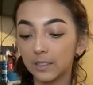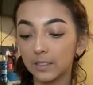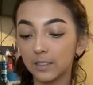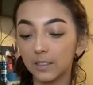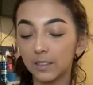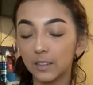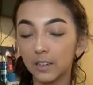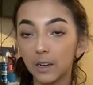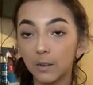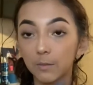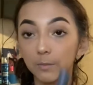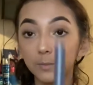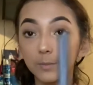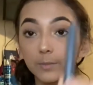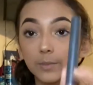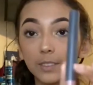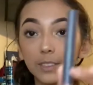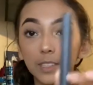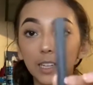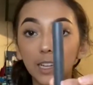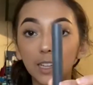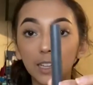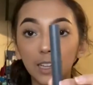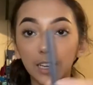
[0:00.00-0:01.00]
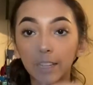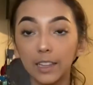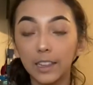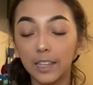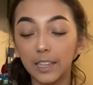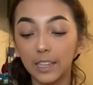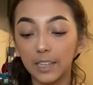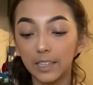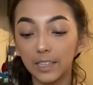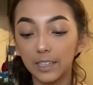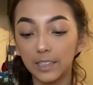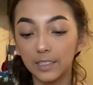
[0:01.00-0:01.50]
comes like
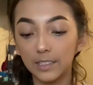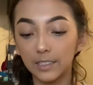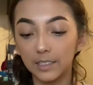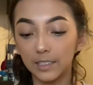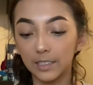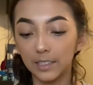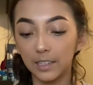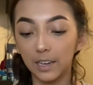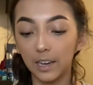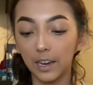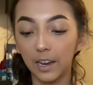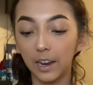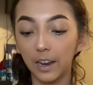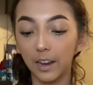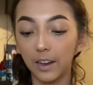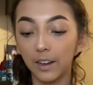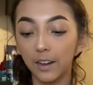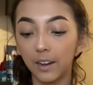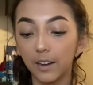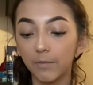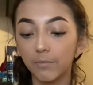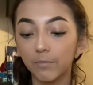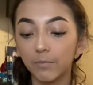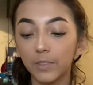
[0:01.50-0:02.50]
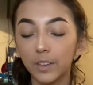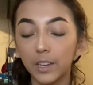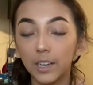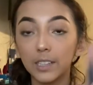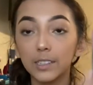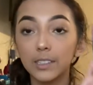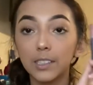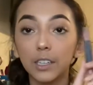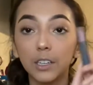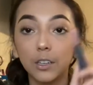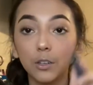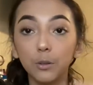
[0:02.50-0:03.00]
this, and
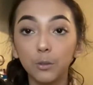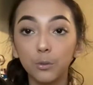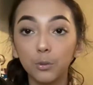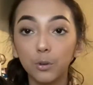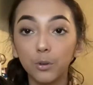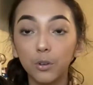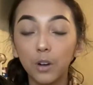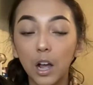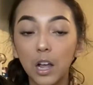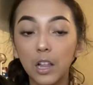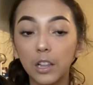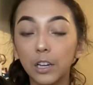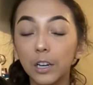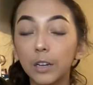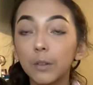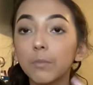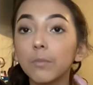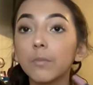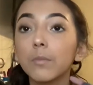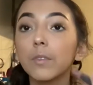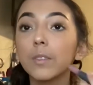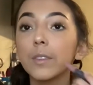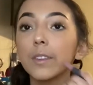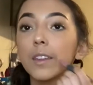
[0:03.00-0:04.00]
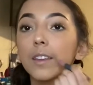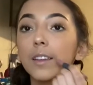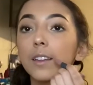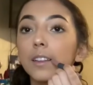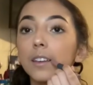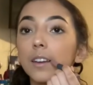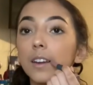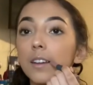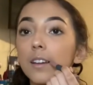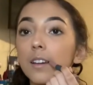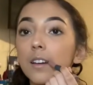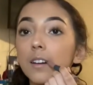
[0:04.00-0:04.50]
it's a neutral color.
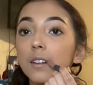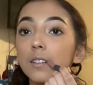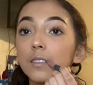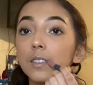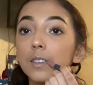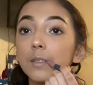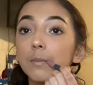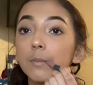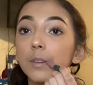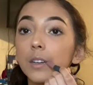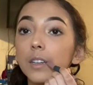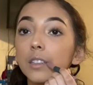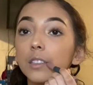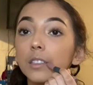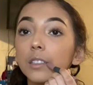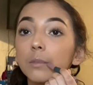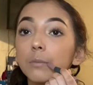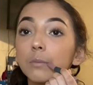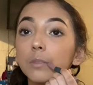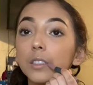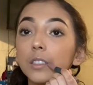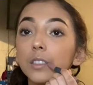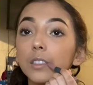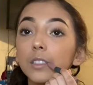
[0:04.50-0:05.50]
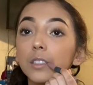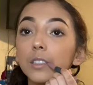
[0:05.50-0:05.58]
I outline my lips.